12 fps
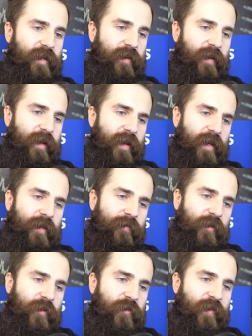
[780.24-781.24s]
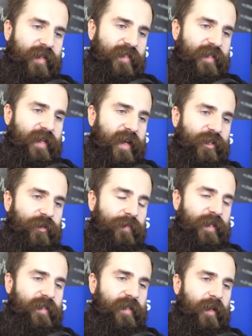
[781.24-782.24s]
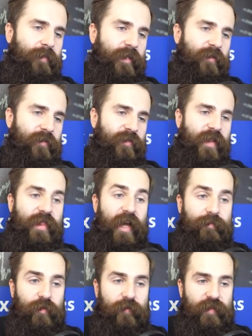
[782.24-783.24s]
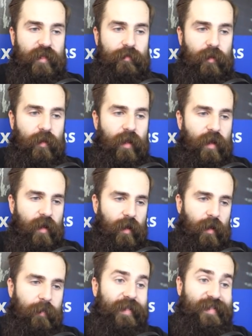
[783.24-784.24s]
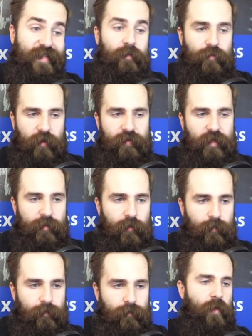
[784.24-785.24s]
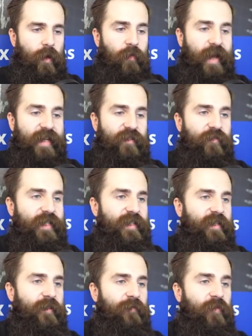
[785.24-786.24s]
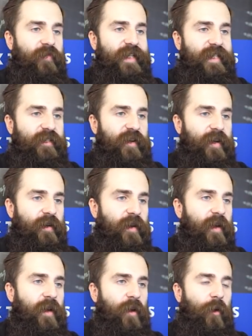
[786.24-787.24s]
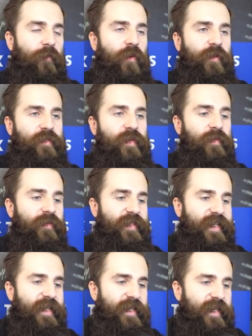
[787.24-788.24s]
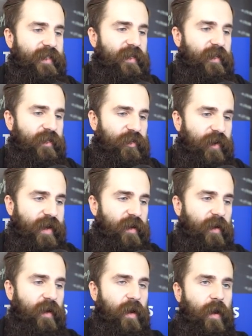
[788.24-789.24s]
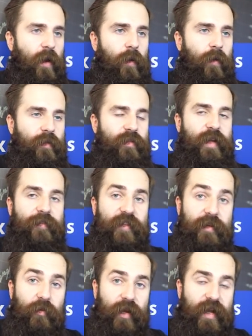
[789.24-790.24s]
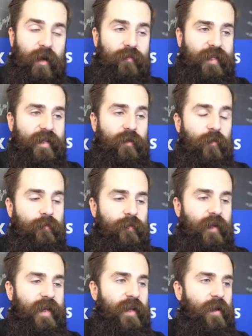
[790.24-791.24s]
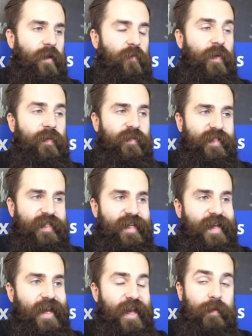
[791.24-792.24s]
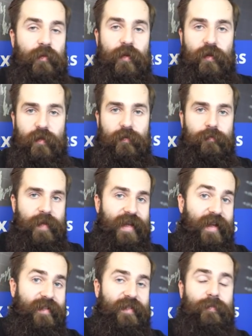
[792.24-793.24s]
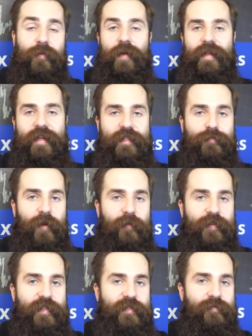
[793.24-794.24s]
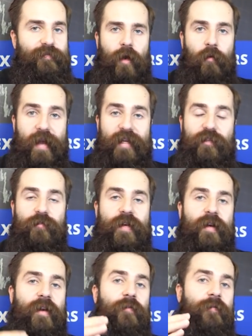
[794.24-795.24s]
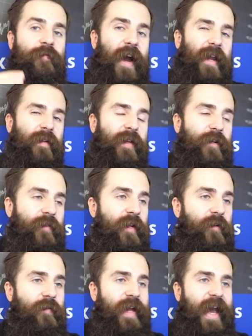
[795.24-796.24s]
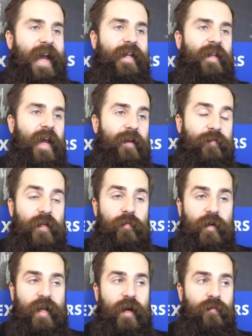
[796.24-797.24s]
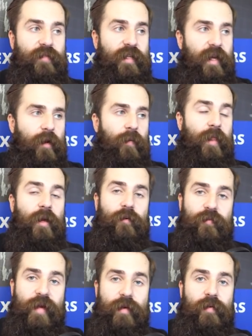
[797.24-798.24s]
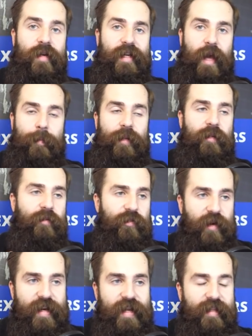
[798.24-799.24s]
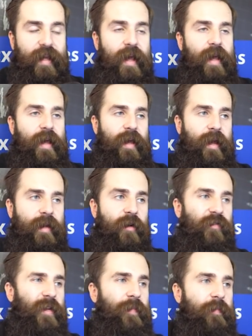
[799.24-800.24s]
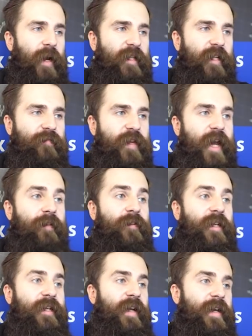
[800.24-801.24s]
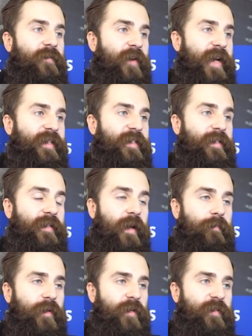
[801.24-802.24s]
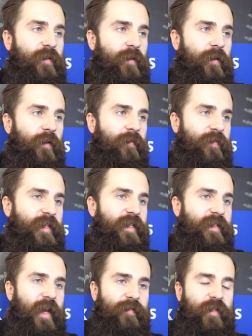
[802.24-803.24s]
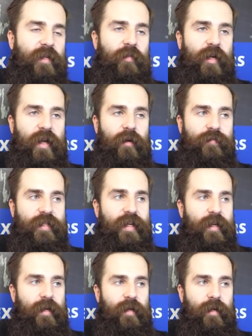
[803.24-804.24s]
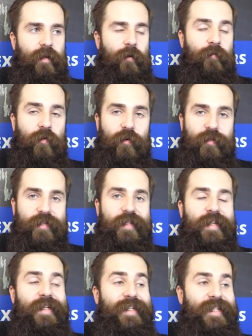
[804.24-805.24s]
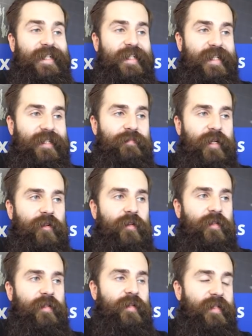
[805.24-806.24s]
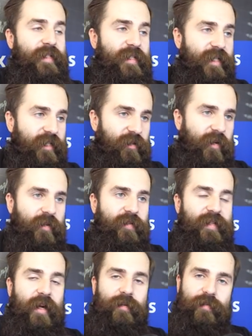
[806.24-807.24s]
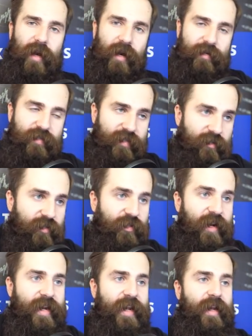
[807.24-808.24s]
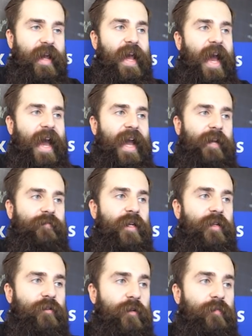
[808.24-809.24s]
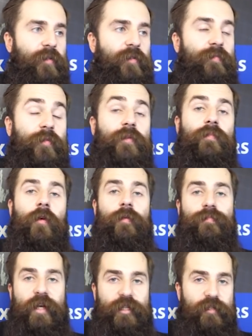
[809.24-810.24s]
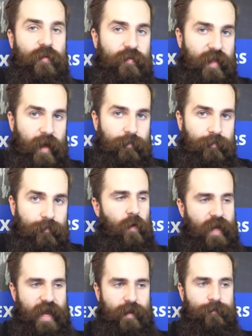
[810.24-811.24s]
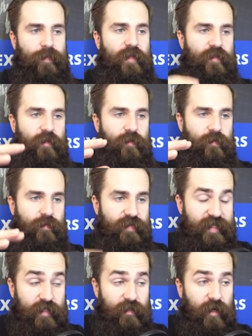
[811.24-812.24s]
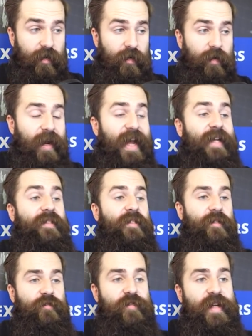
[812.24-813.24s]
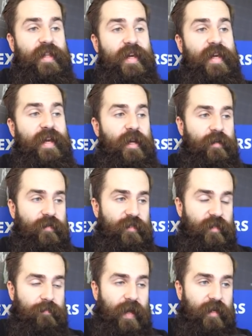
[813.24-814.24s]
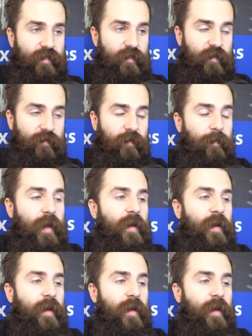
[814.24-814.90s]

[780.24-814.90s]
here. Even USD and Japanese yen, but not really that profitable, but still profitable. Okay, so this is it for this trader. Of course, we will see this trader on the FTMO account, and hopefully we will see him or her making some quite nice profits. Okay, so we are now finally gonna look at FTMO accounts with real capital traded. Now keep in mind that we have erased numbers of these FTMO accounts. Of course, this is because these traders are still trading and we don't want to put more pressure on them. Okay, so this trader has really interesting balance curve.